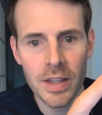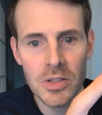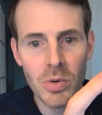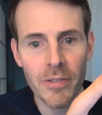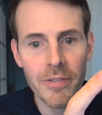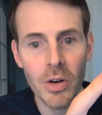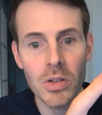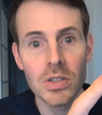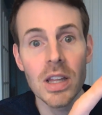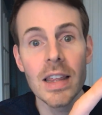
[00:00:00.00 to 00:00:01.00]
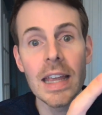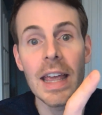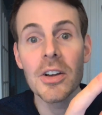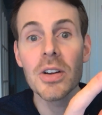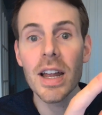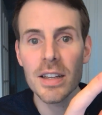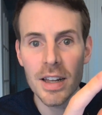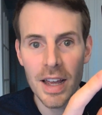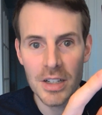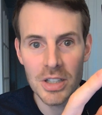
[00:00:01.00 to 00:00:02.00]
This refers to the internet
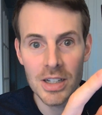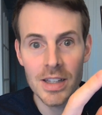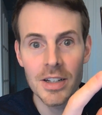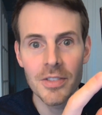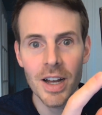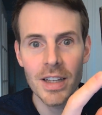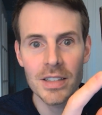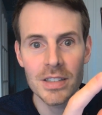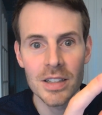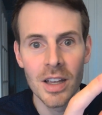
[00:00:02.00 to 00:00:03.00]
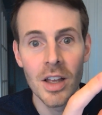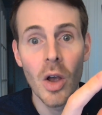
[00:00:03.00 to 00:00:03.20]
connection of the device.